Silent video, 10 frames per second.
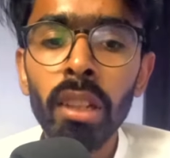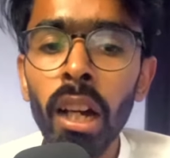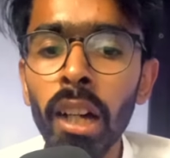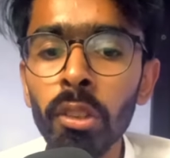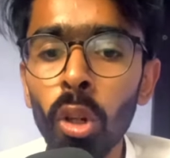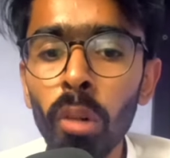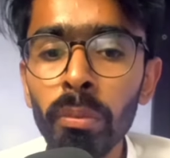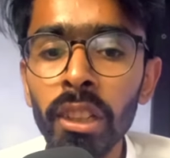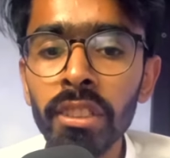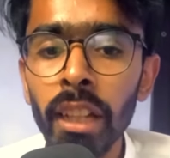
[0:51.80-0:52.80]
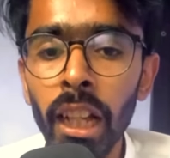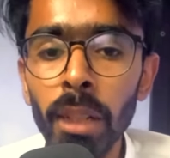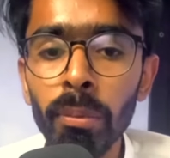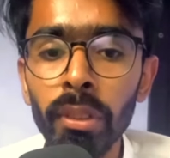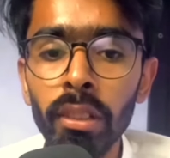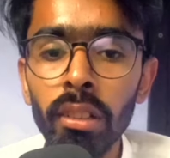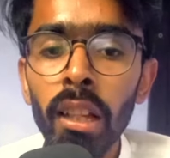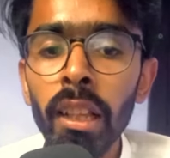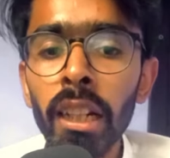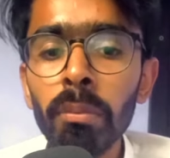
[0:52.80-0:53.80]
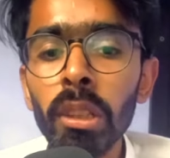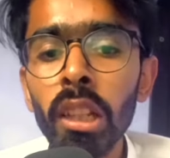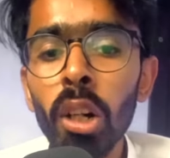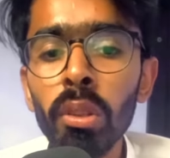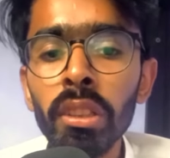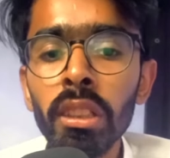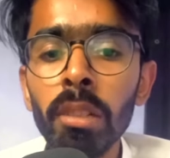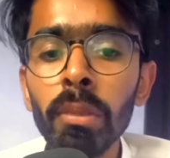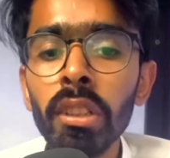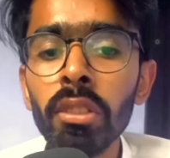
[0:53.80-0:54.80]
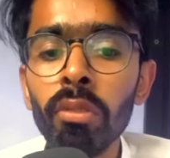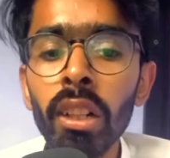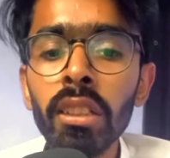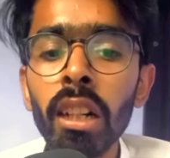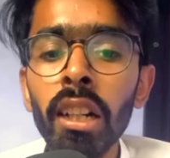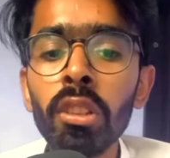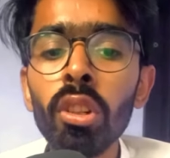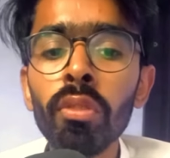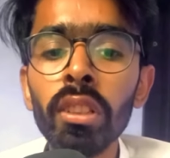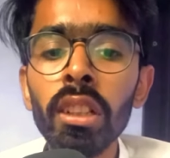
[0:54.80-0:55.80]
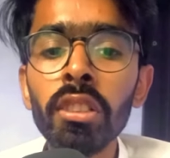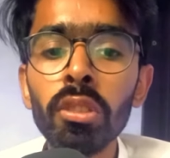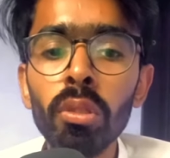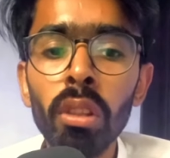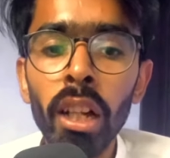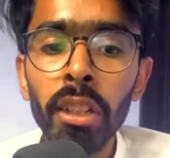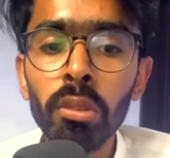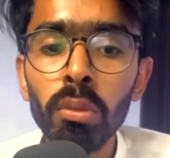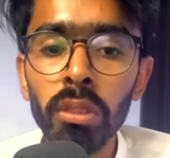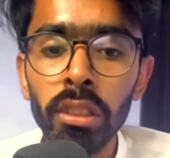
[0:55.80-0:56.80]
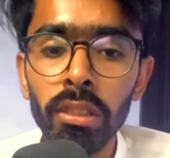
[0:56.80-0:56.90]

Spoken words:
I hope this helps. Let me know in comments what kind of reels you like to see.